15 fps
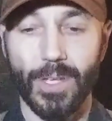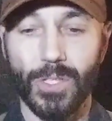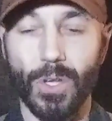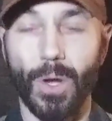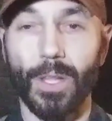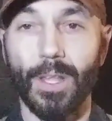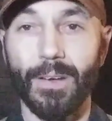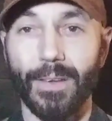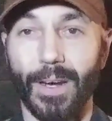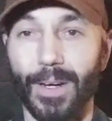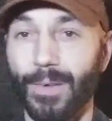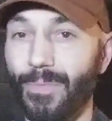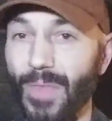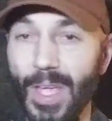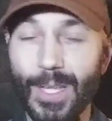
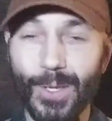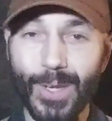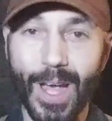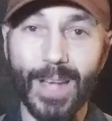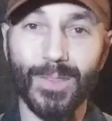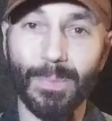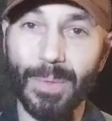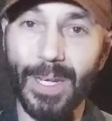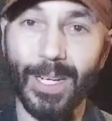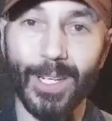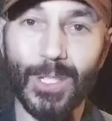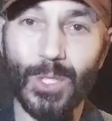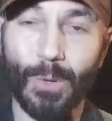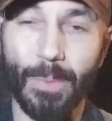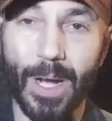So thank you guys for being
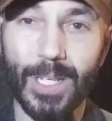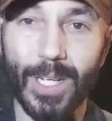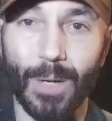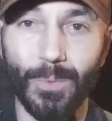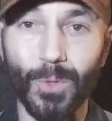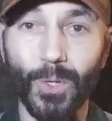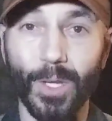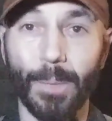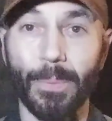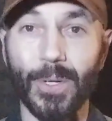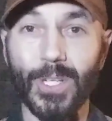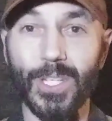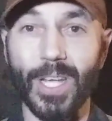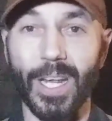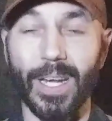here so much. I really
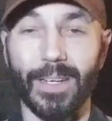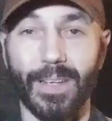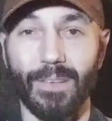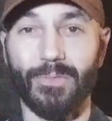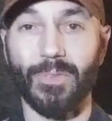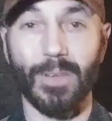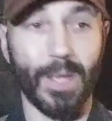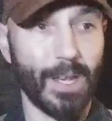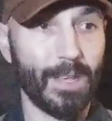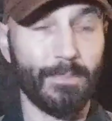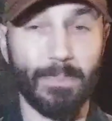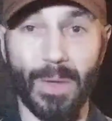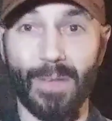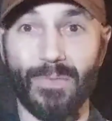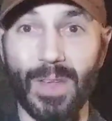appreciate it.
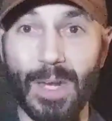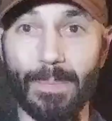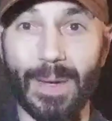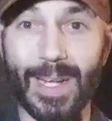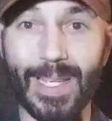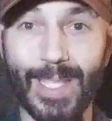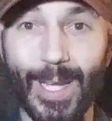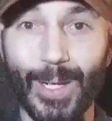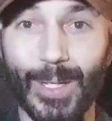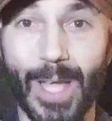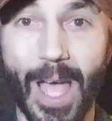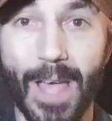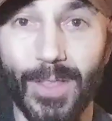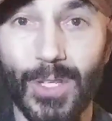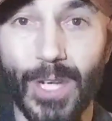If anybody's here
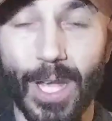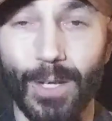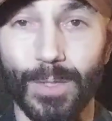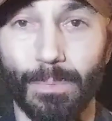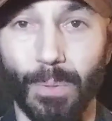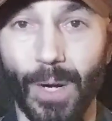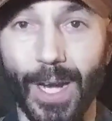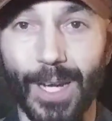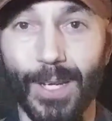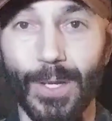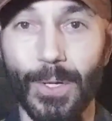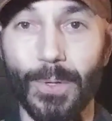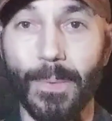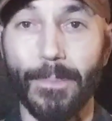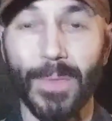yet, the channel's brand
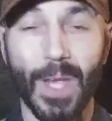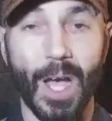new.